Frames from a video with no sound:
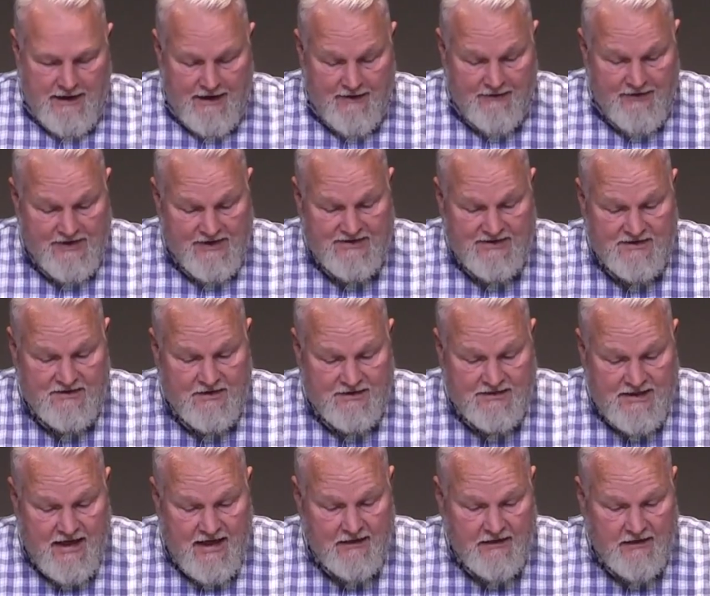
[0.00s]
And this is
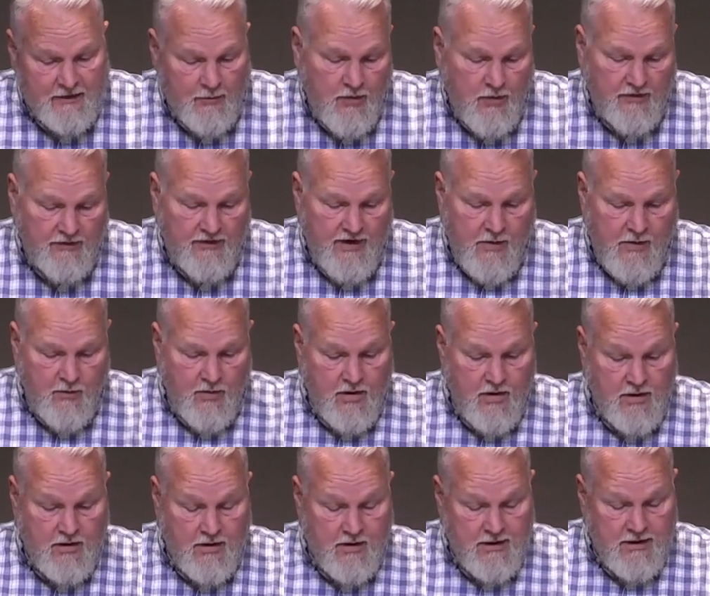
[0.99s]
exactly where they
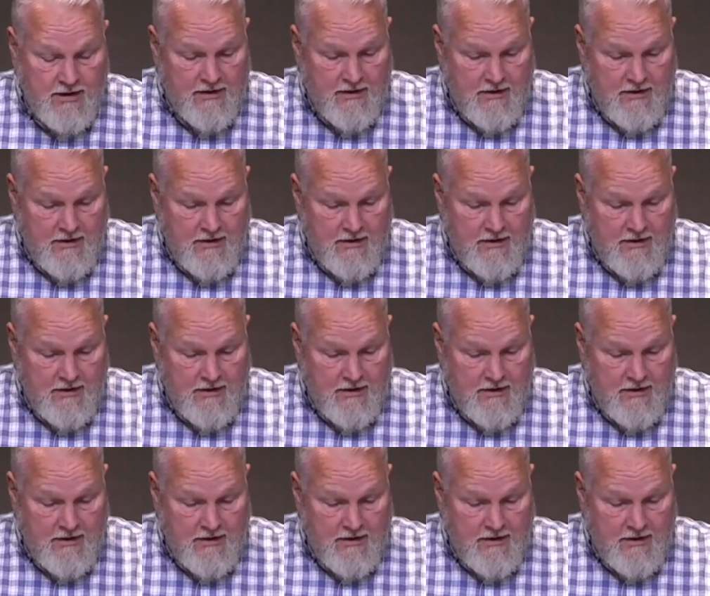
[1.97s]
were.